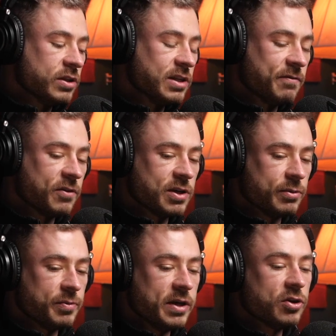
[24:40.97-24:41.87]
it's like, for
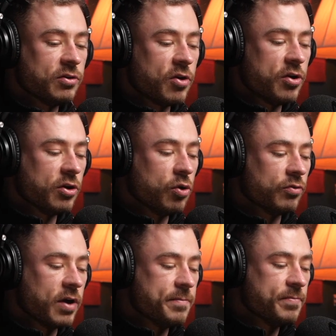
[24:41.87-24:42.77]
example, me turning around and
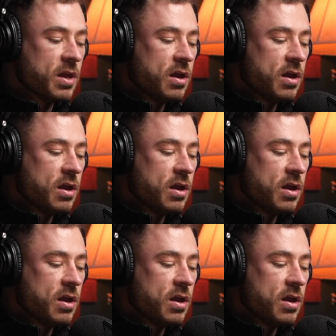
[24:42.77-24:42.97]
going, right,